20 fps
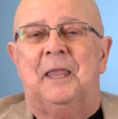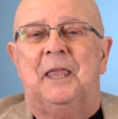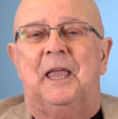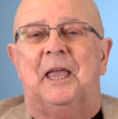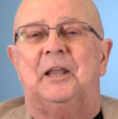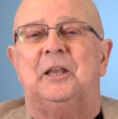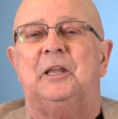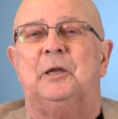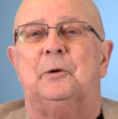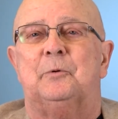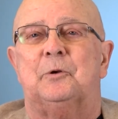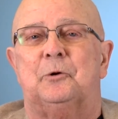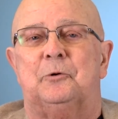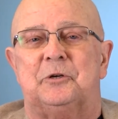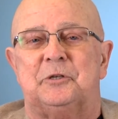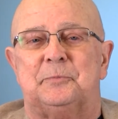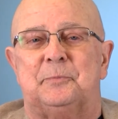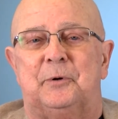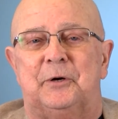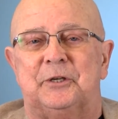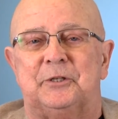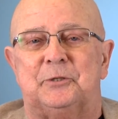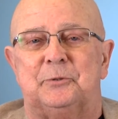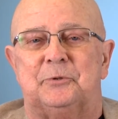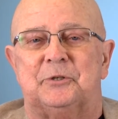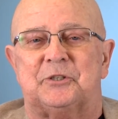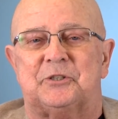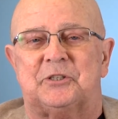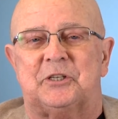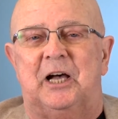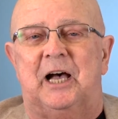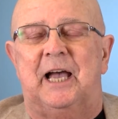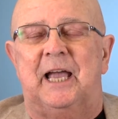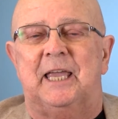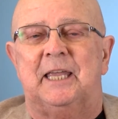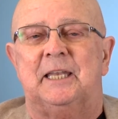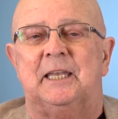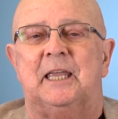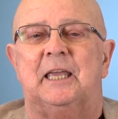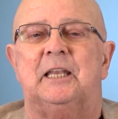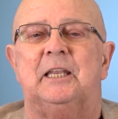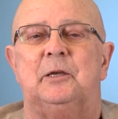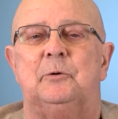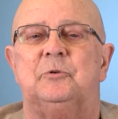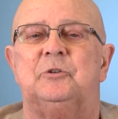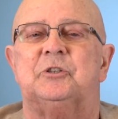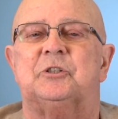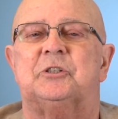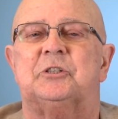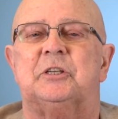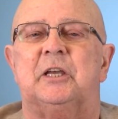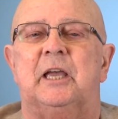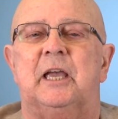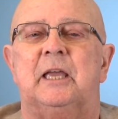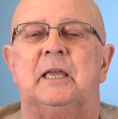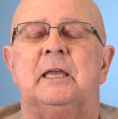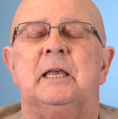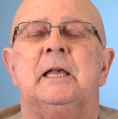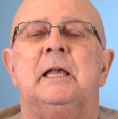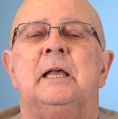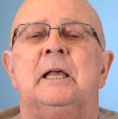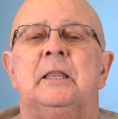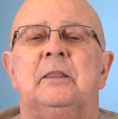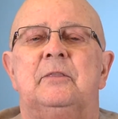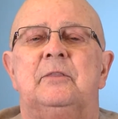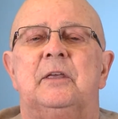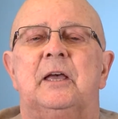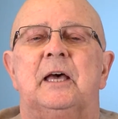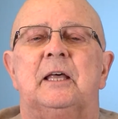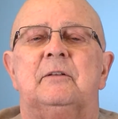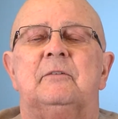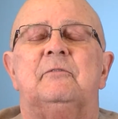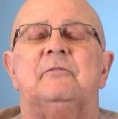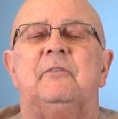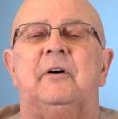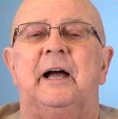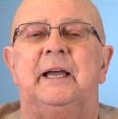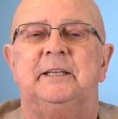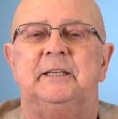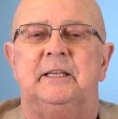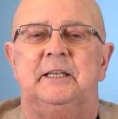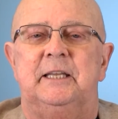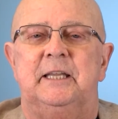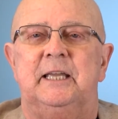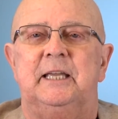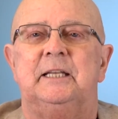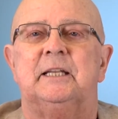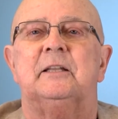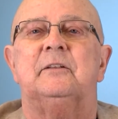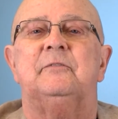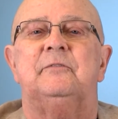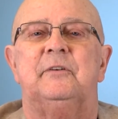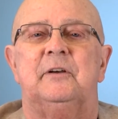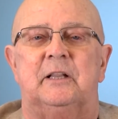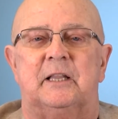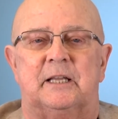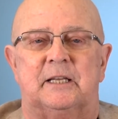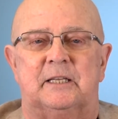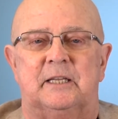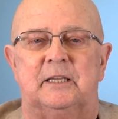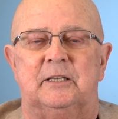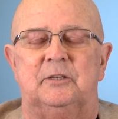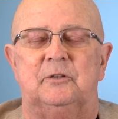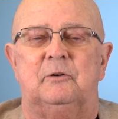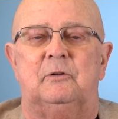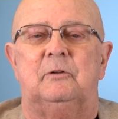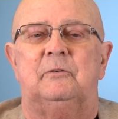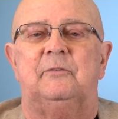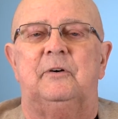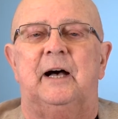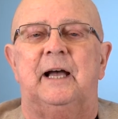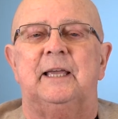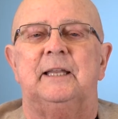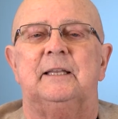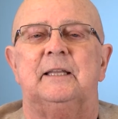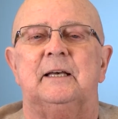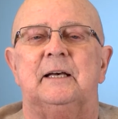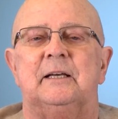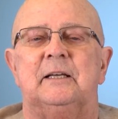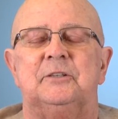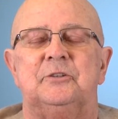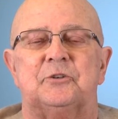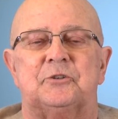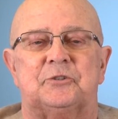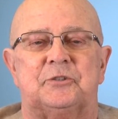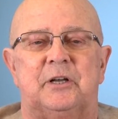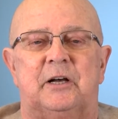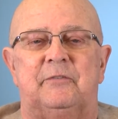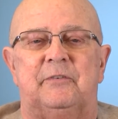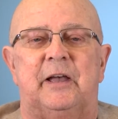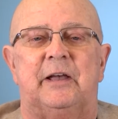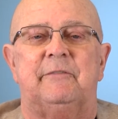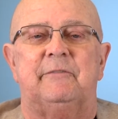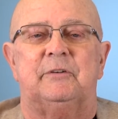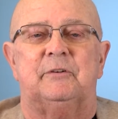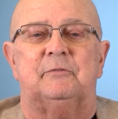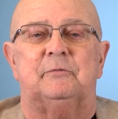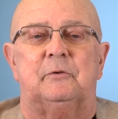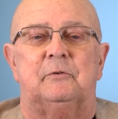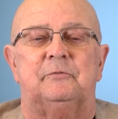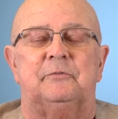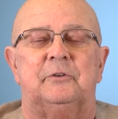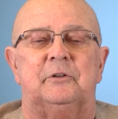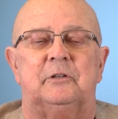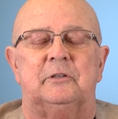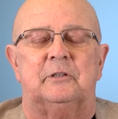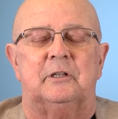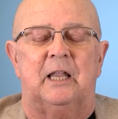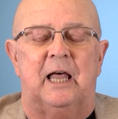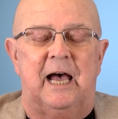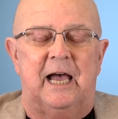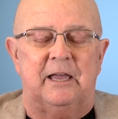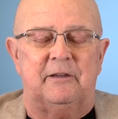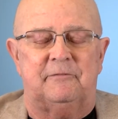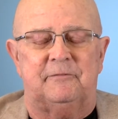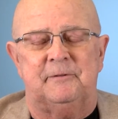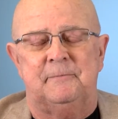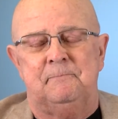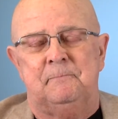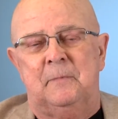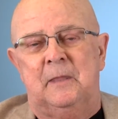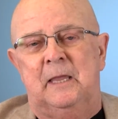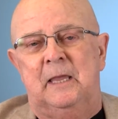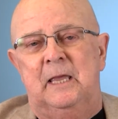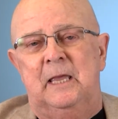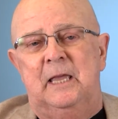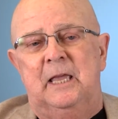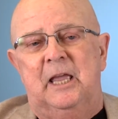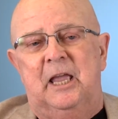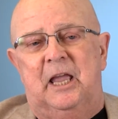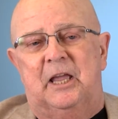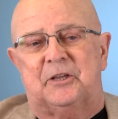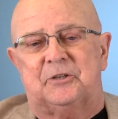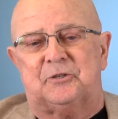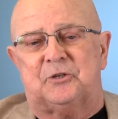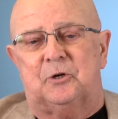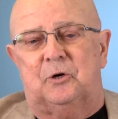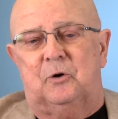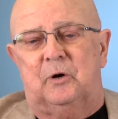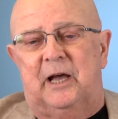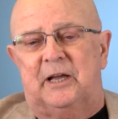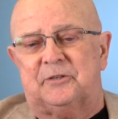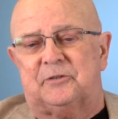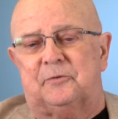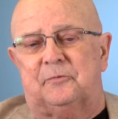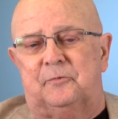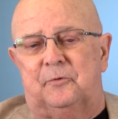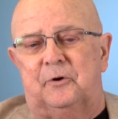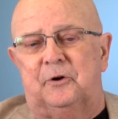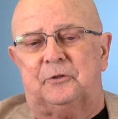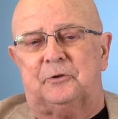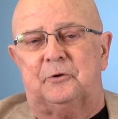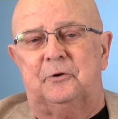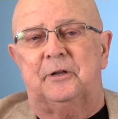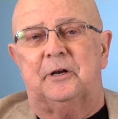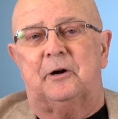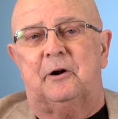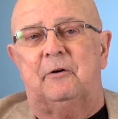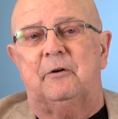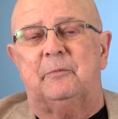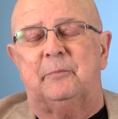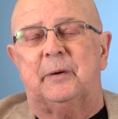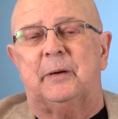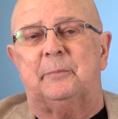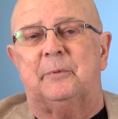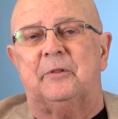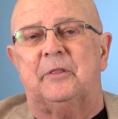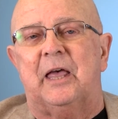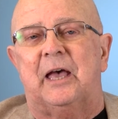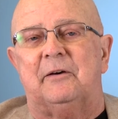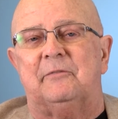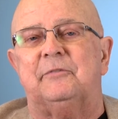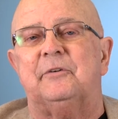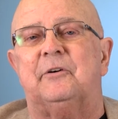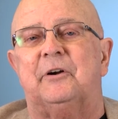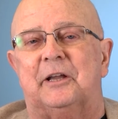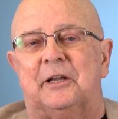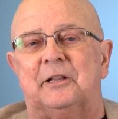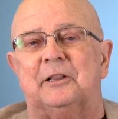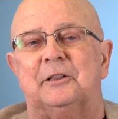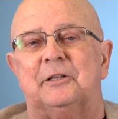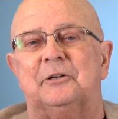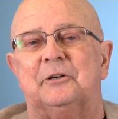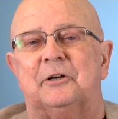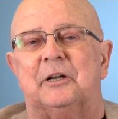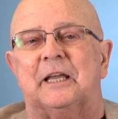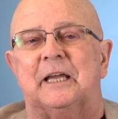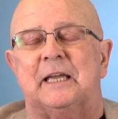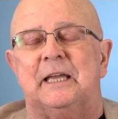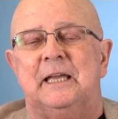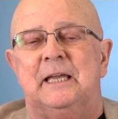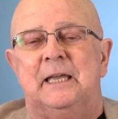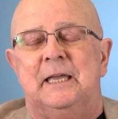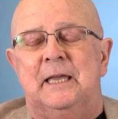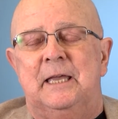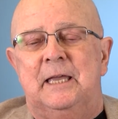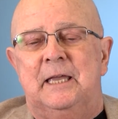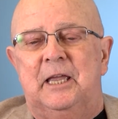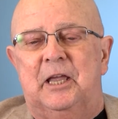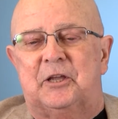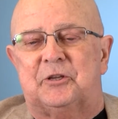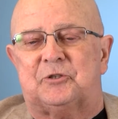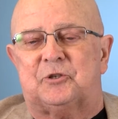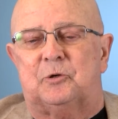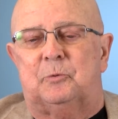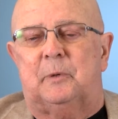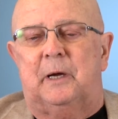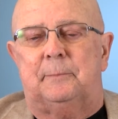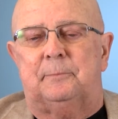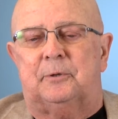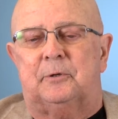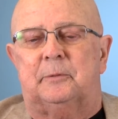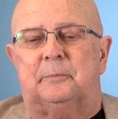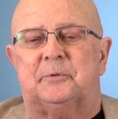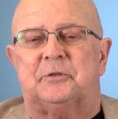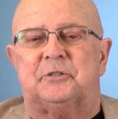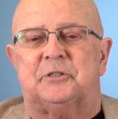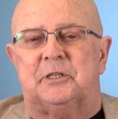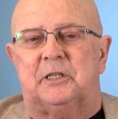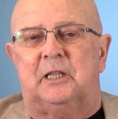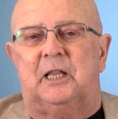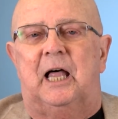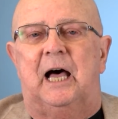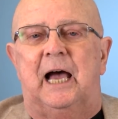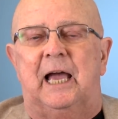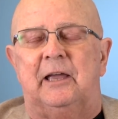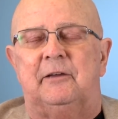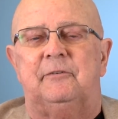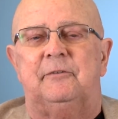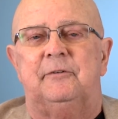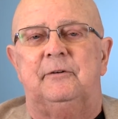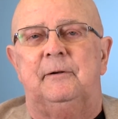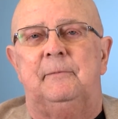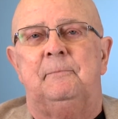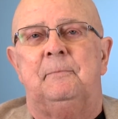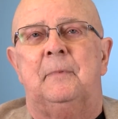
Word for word: And he would always point to a sign and he would just say, then find a need and fill it, and you'll find that yourself having a fulfilled life. And so, as a fourth grader, I remember that very clearly. And so, my purpose in life